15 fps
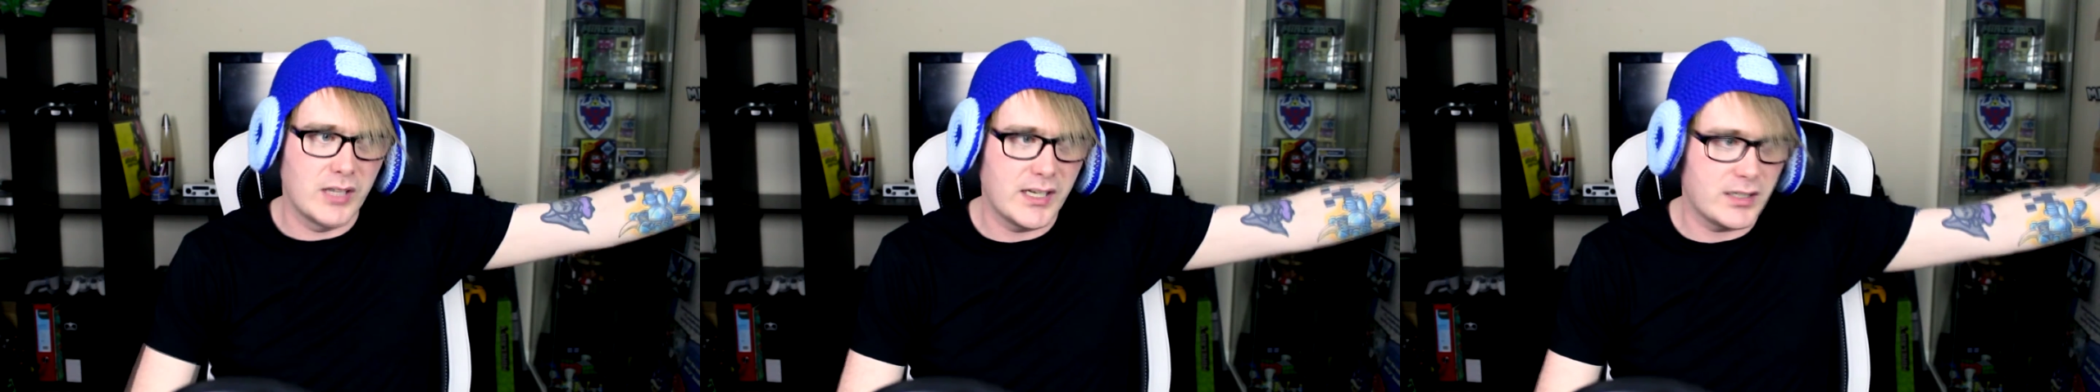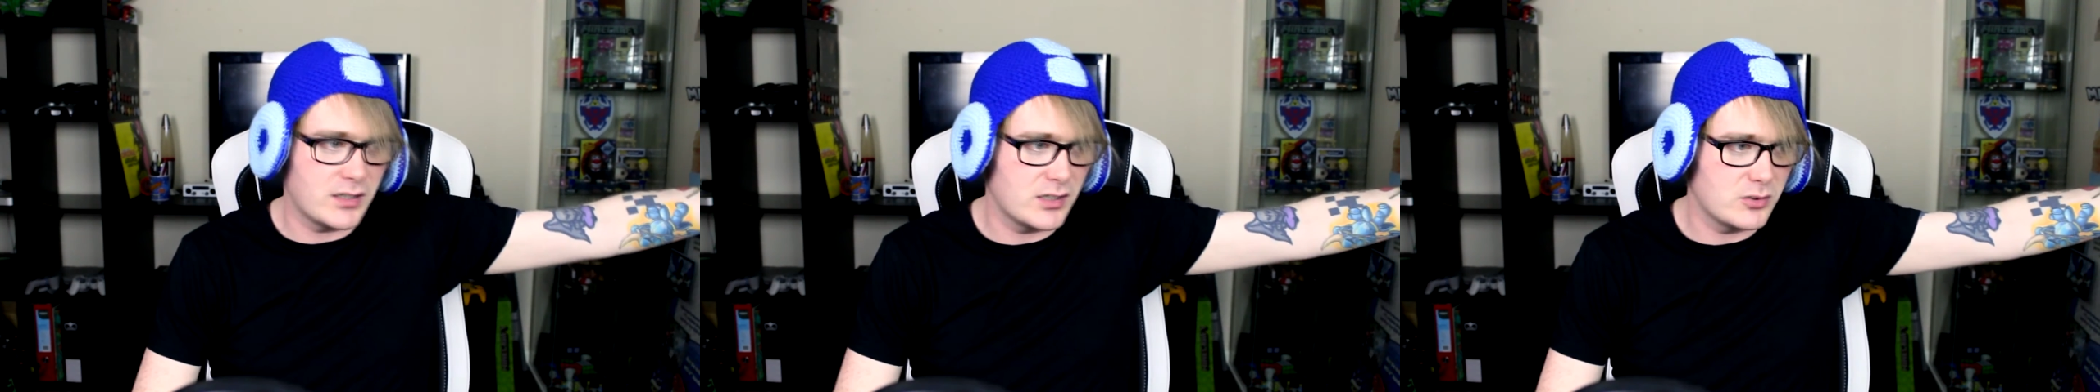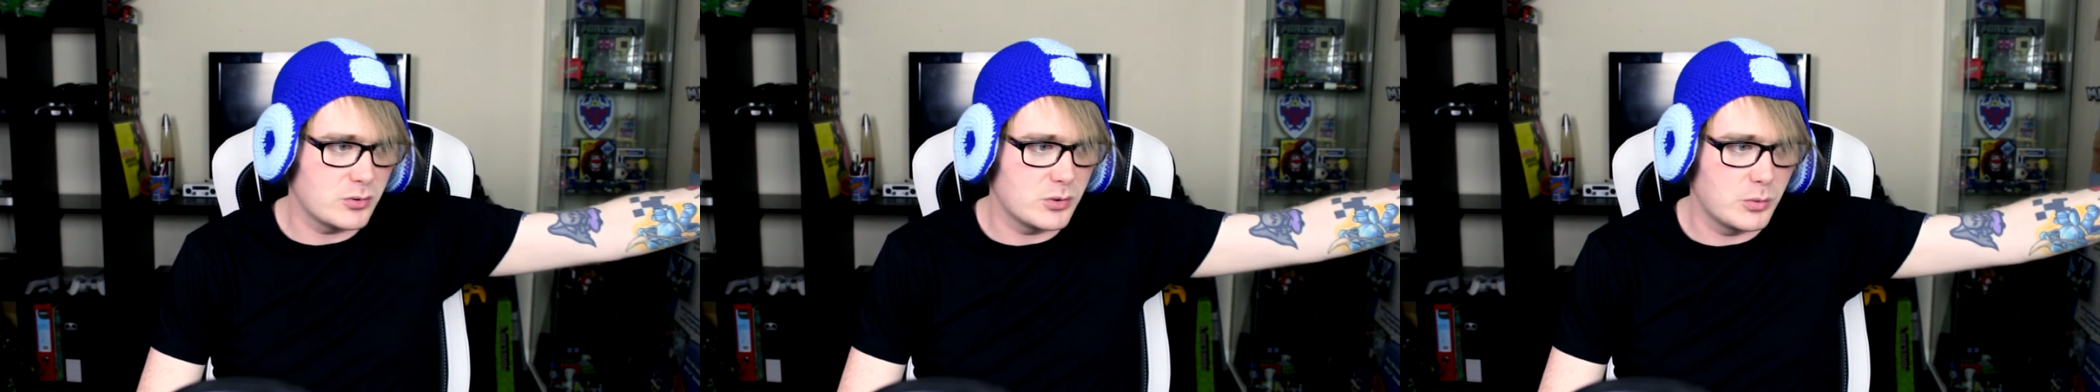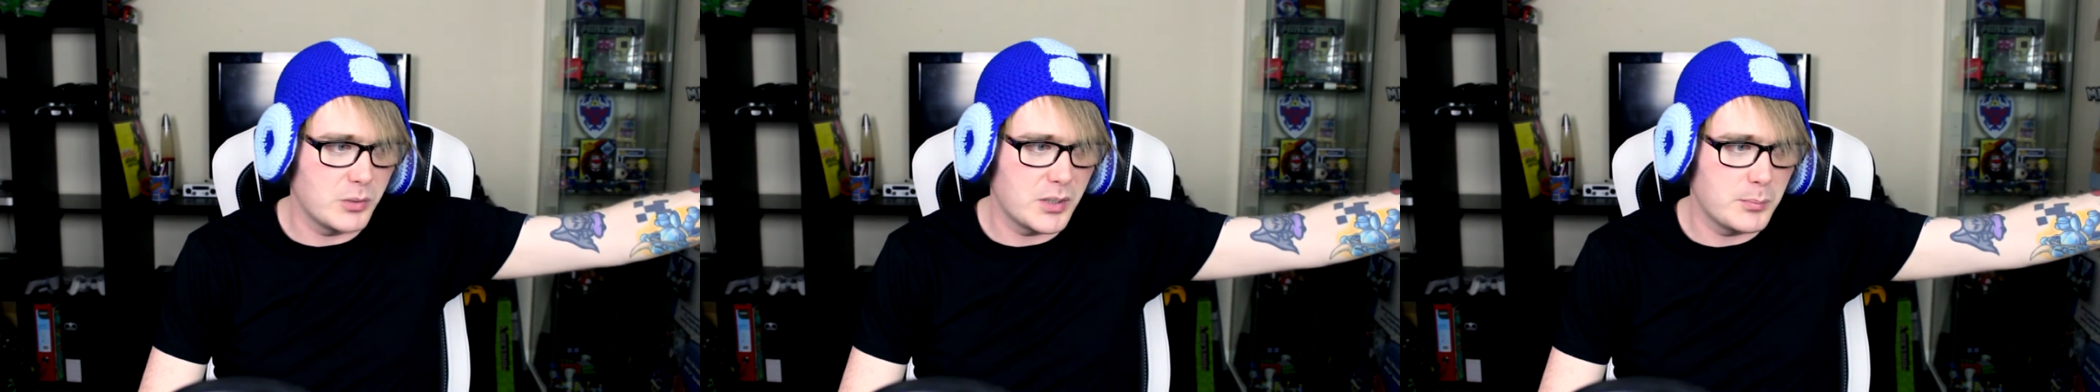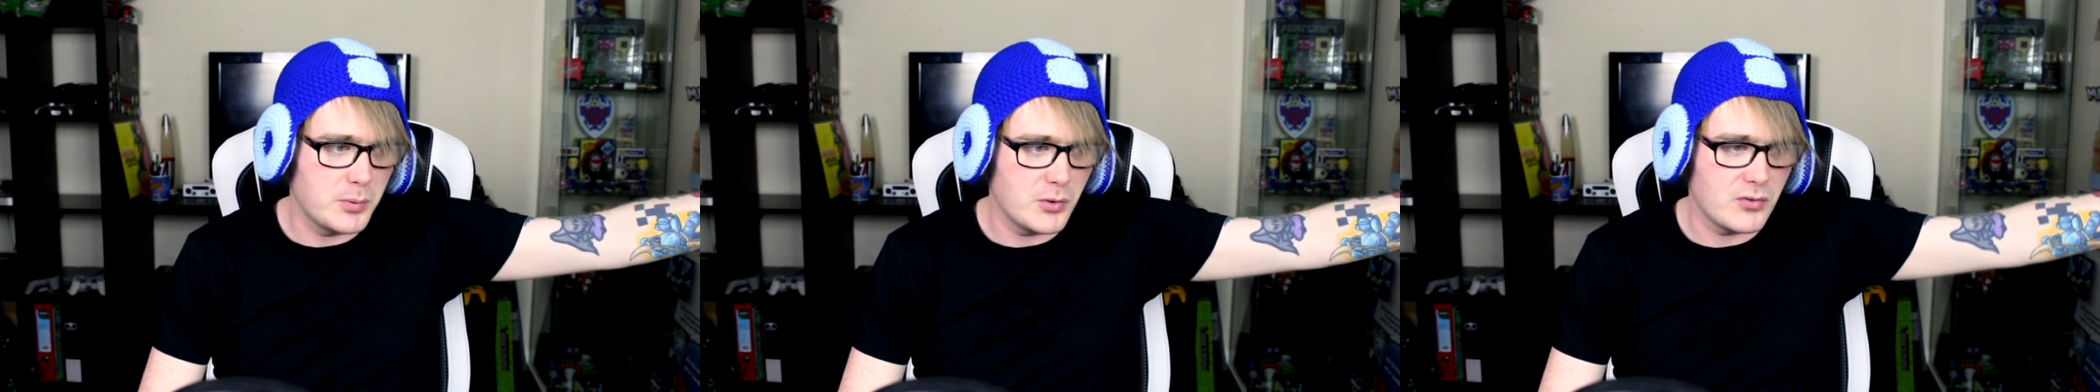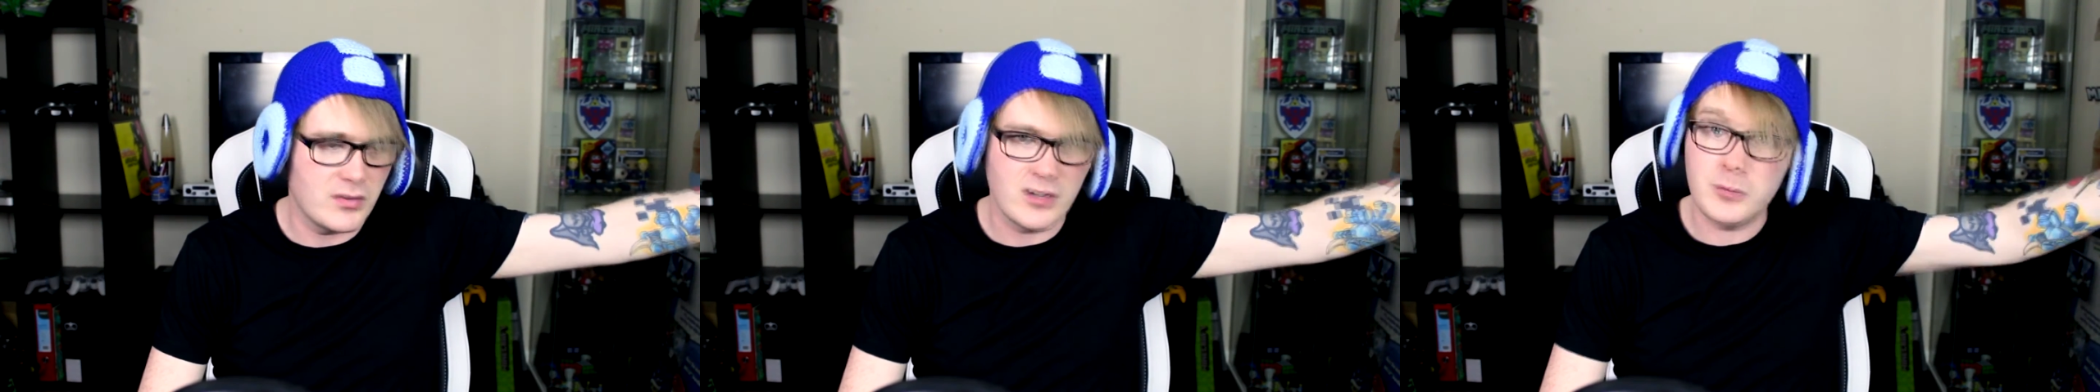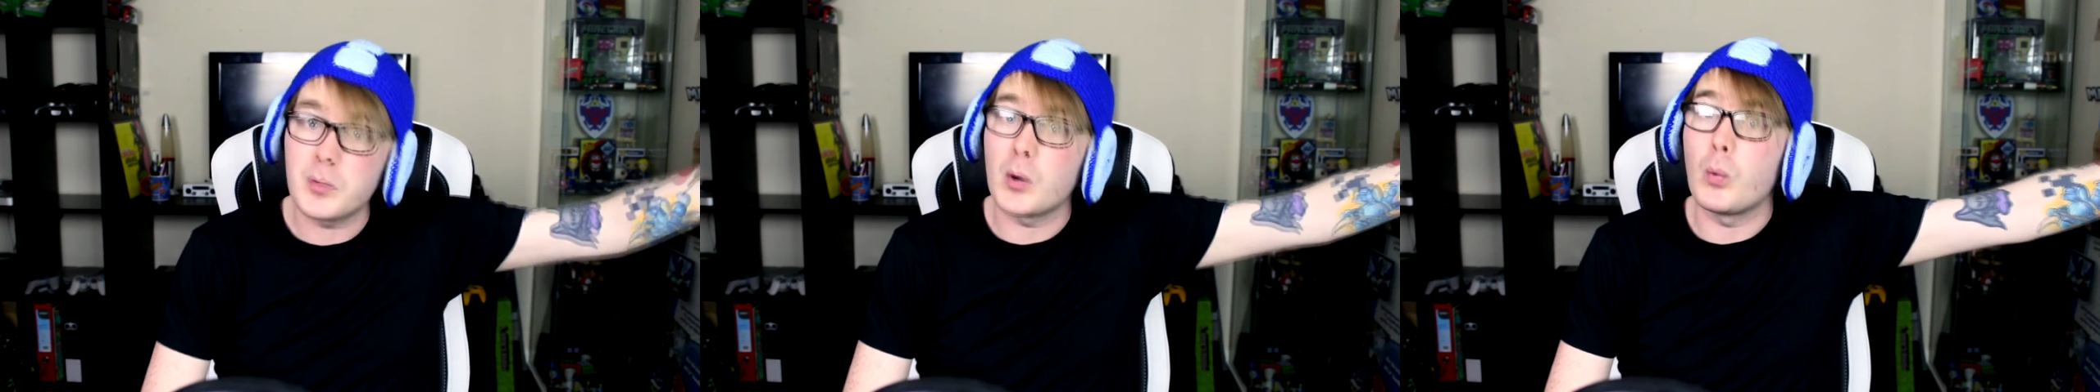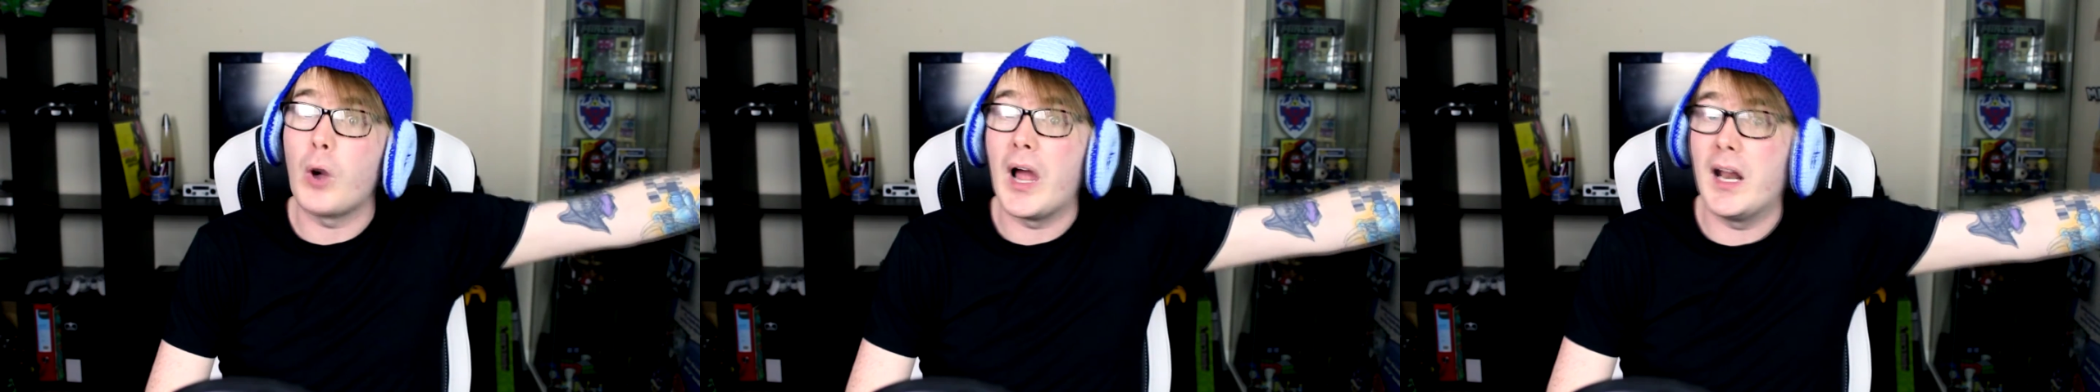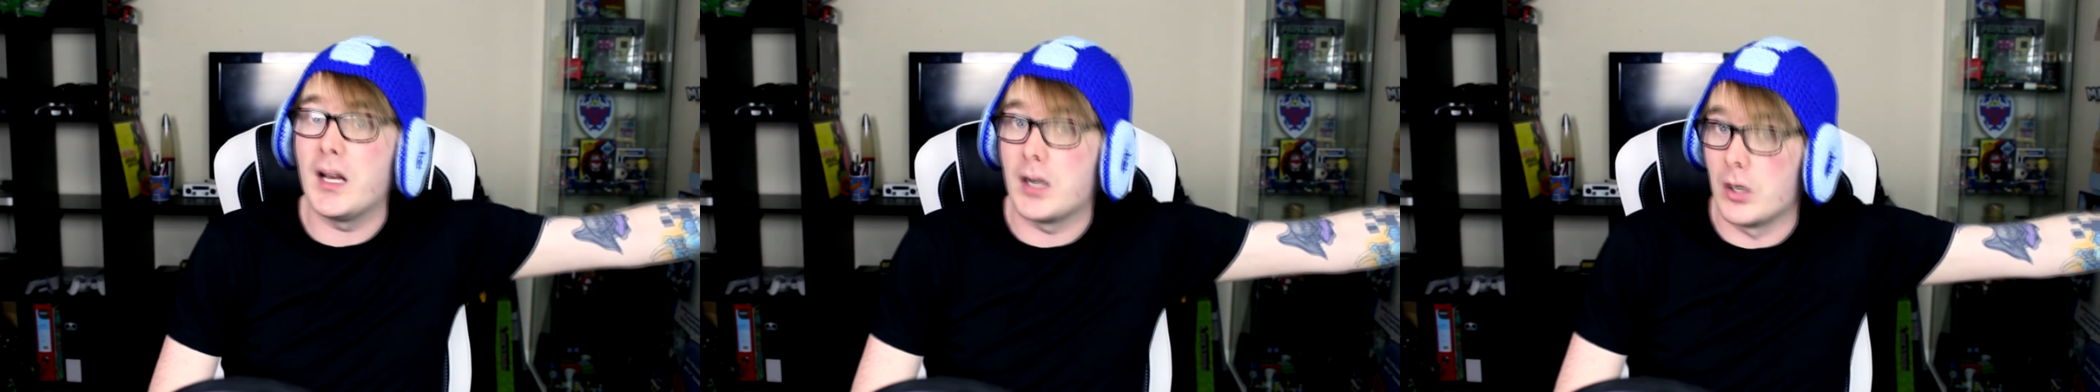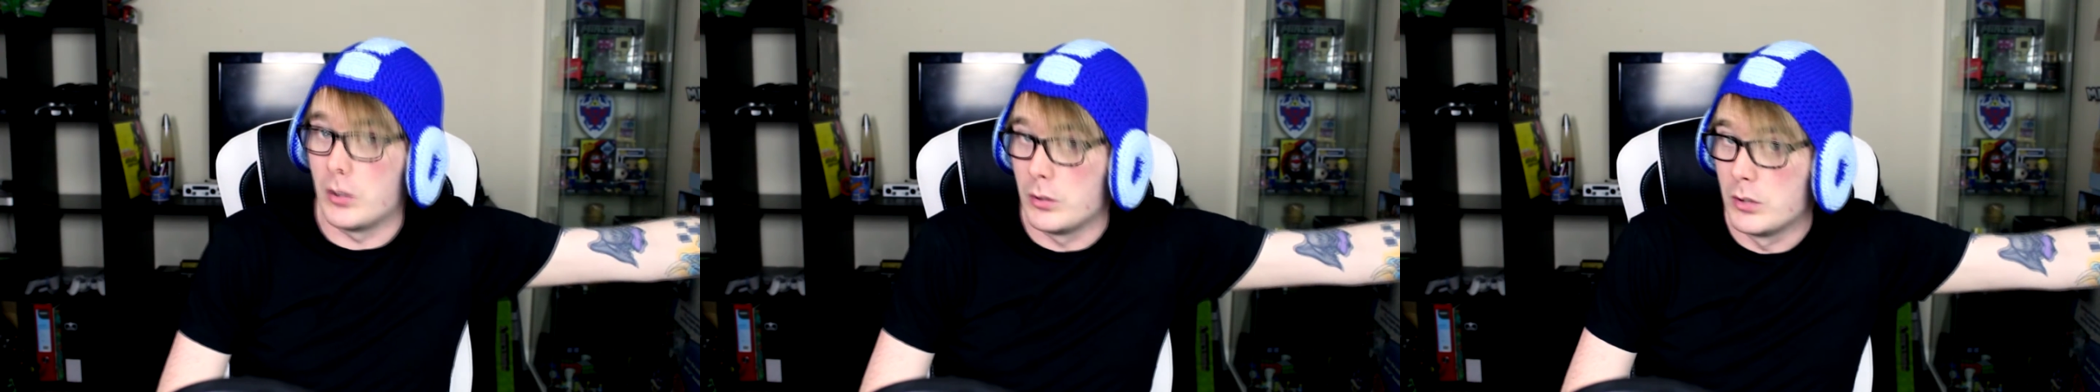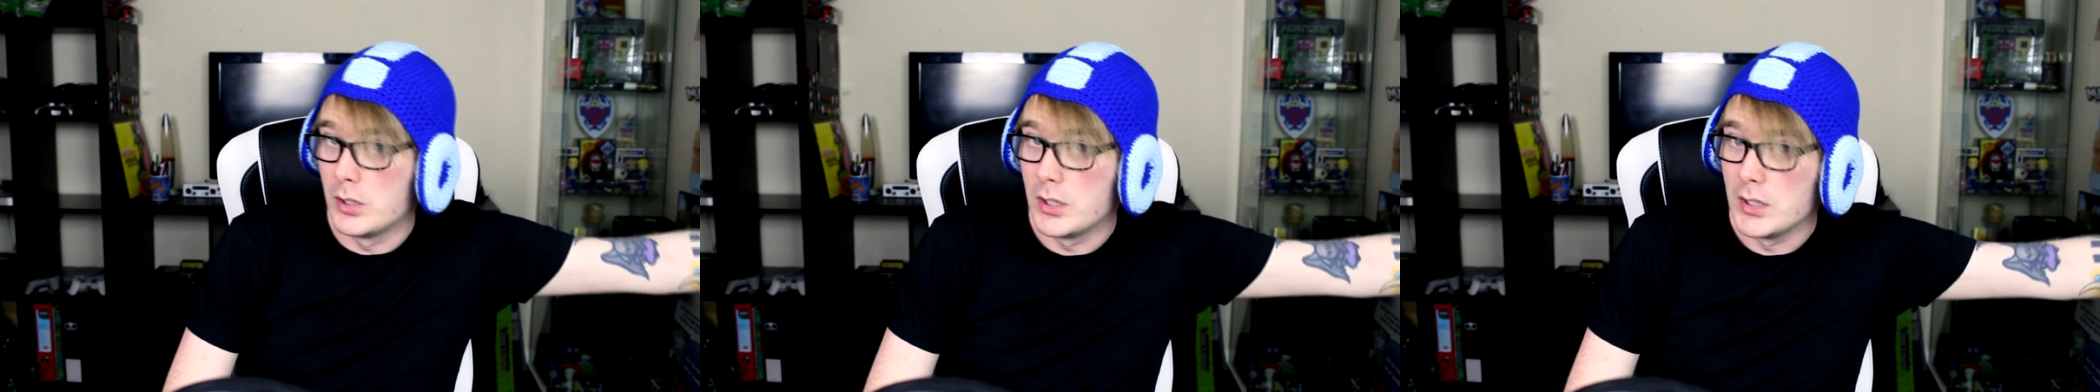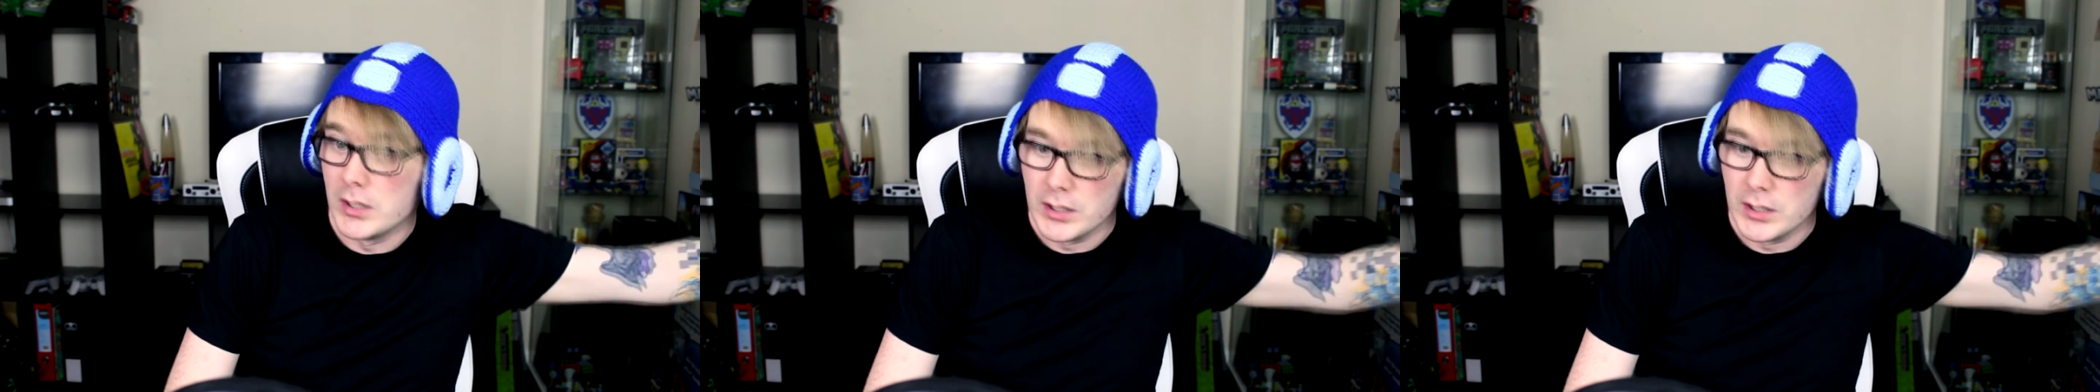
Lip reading: like, I don't know when I'm posting this, but a while ago.